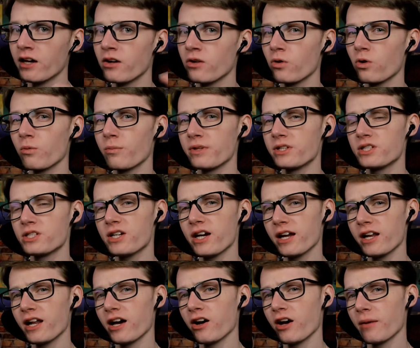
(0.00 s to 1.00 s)
we're going to be
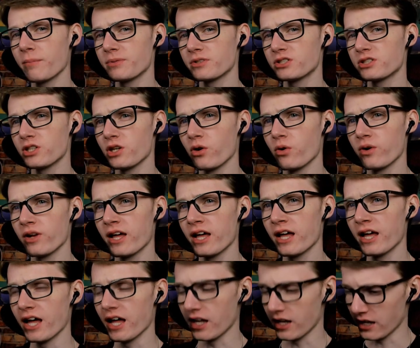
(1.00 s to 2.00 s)
checking out episode
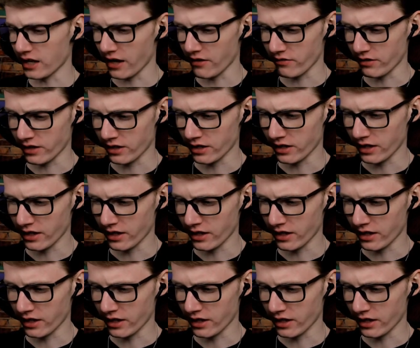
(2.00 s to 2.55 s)
11.